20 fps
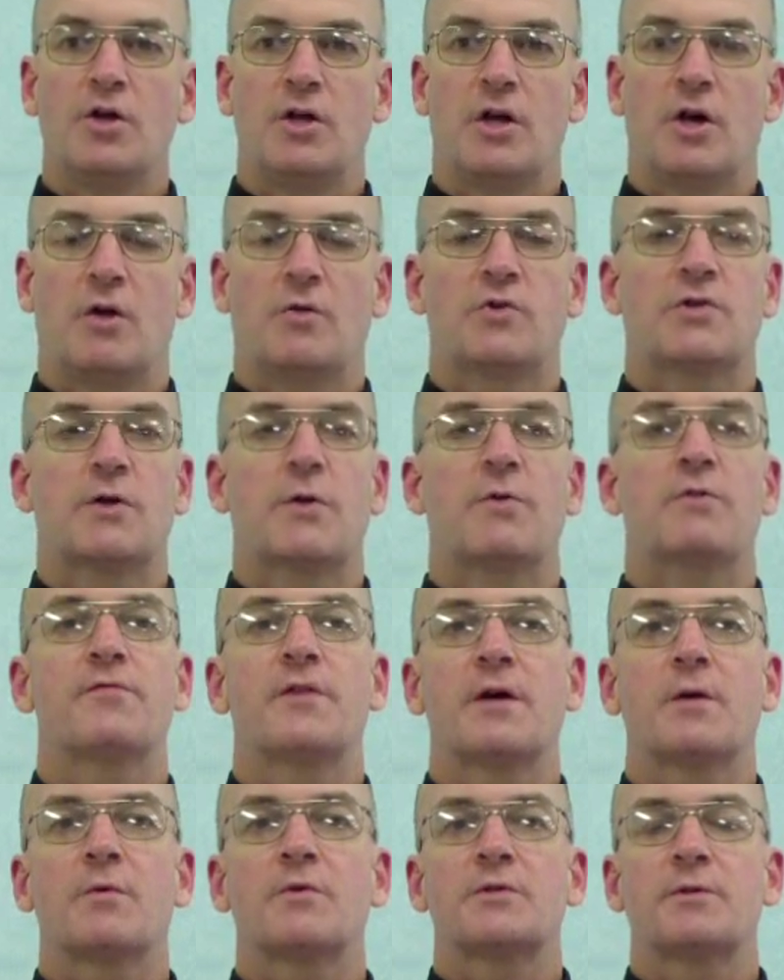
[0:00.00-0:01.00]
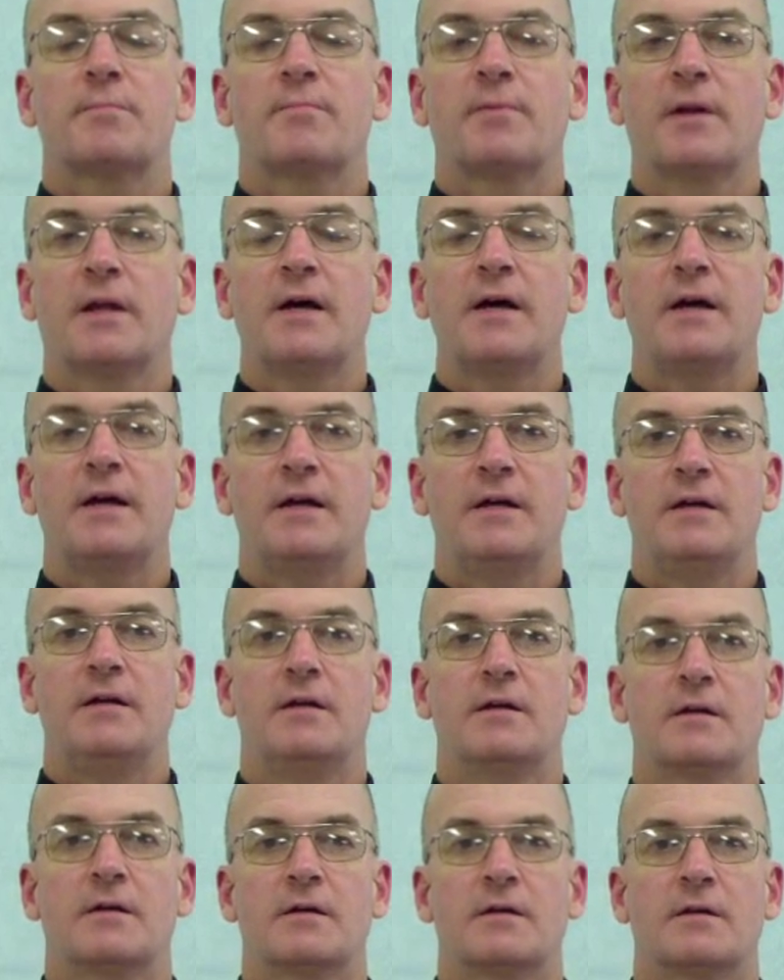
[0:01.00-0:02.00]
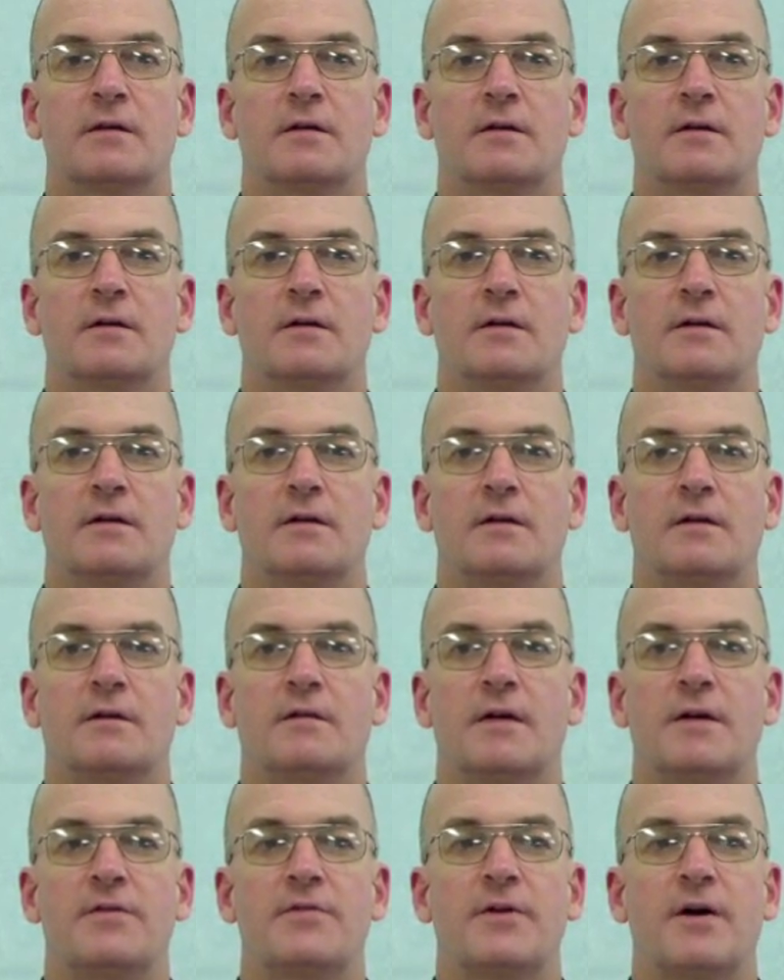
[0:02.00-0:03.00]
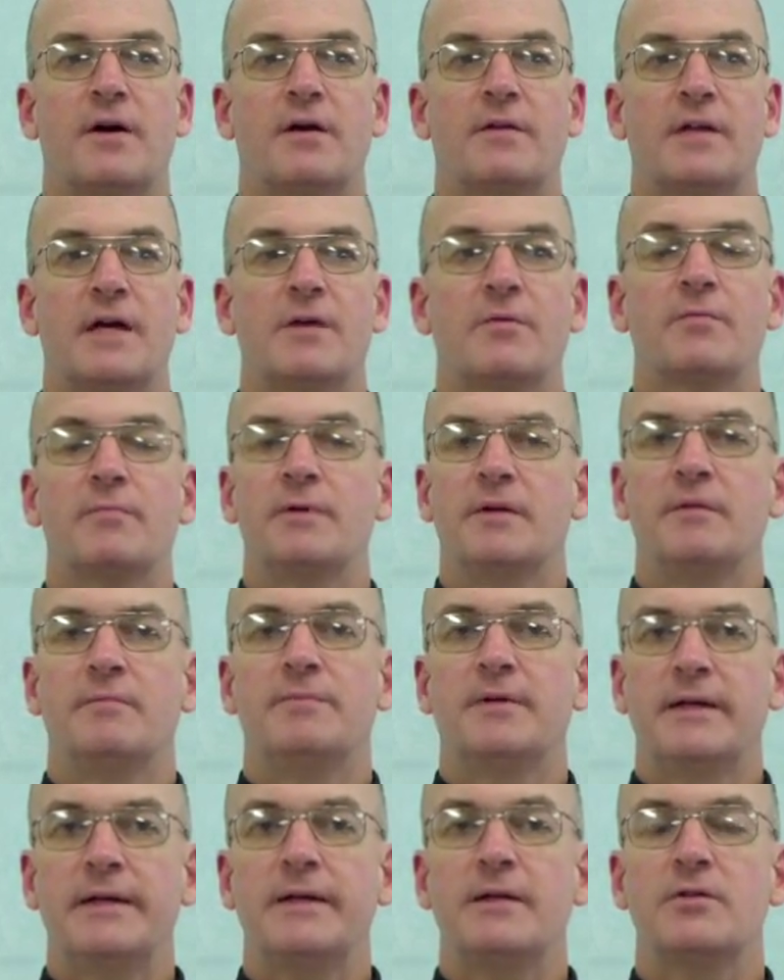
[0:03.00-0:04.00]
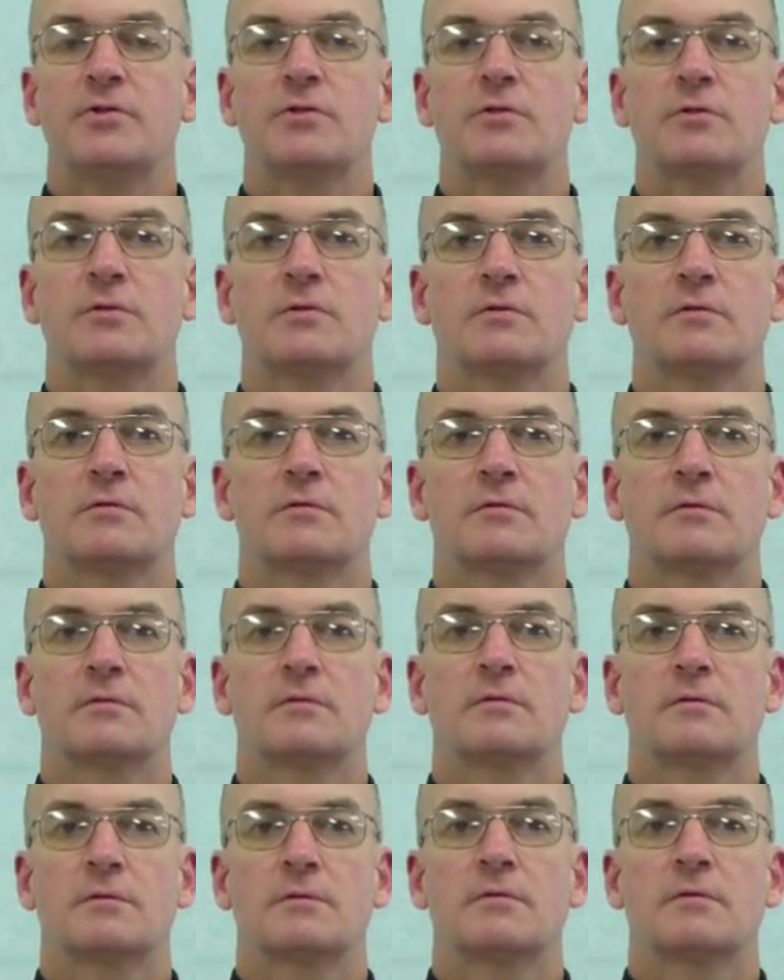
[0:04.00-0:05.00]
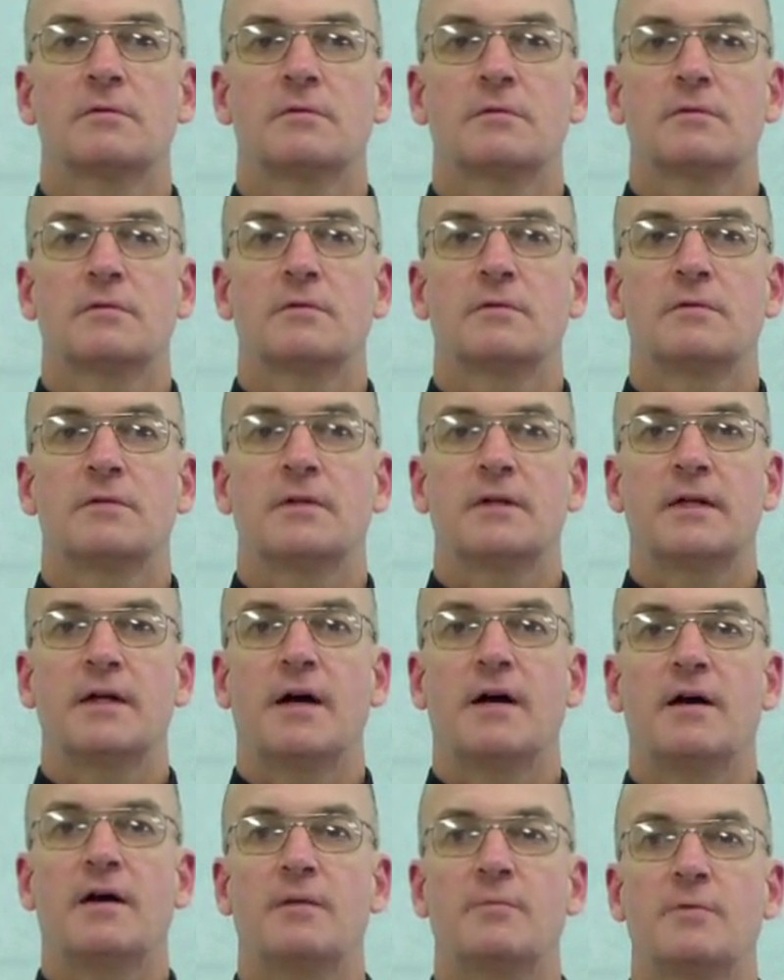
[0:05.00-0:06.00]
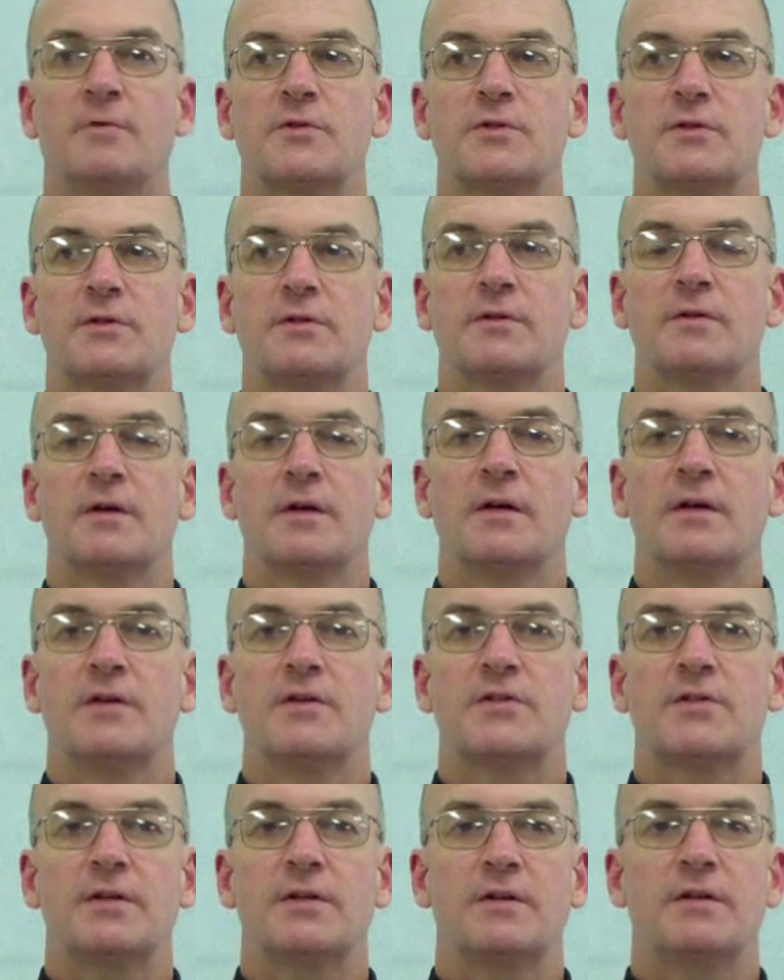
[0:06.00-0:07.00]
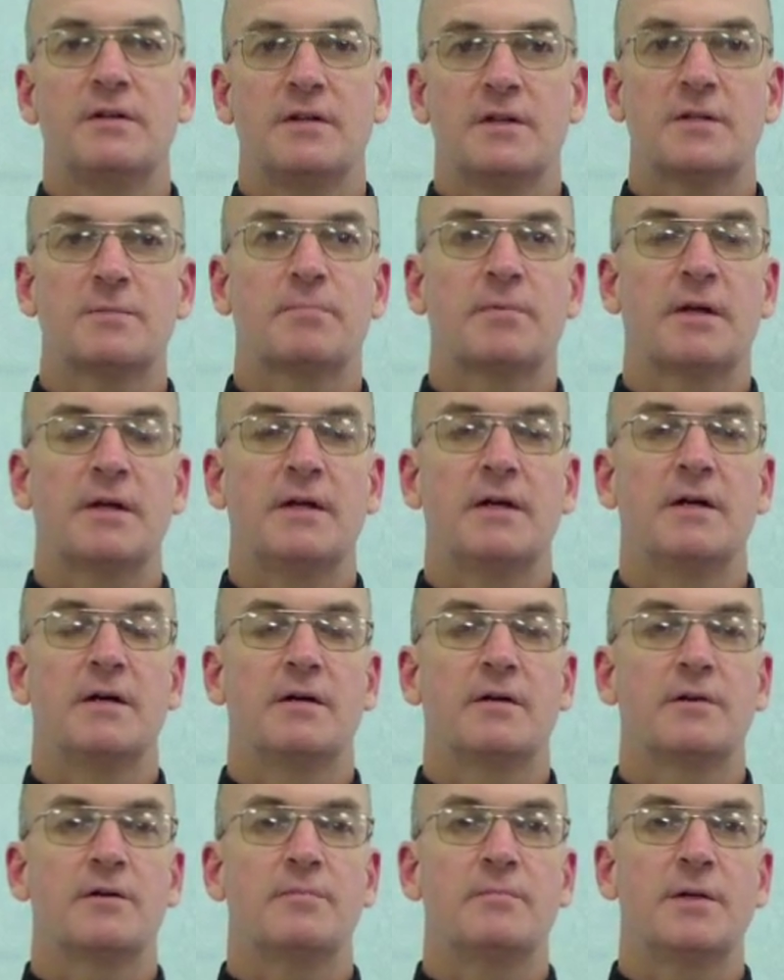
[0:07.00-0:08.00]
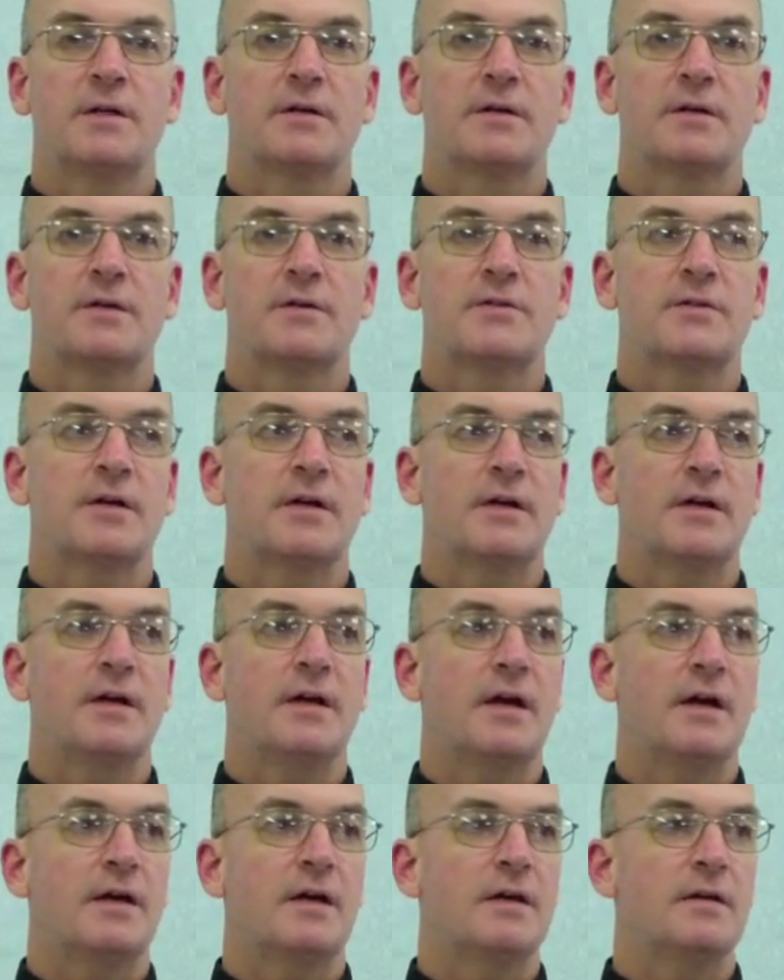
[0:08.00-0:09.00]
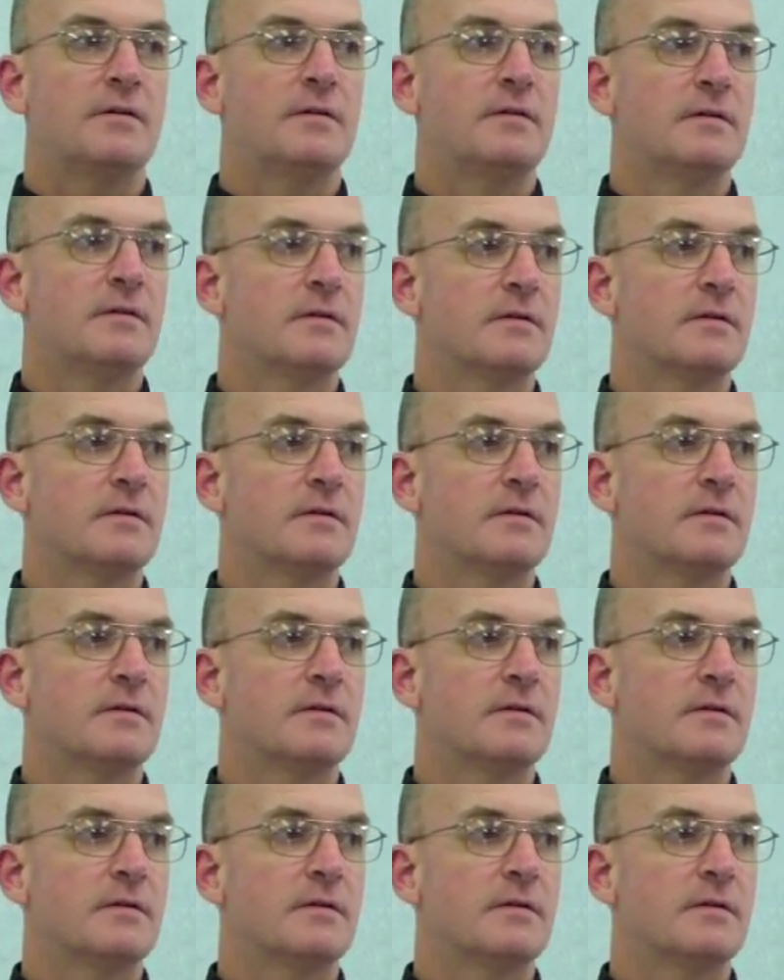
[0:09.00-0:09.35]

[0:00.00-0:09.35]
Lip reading: You know, so if there was a plague, they thought they were being punished. God was sending this plague on them because they had,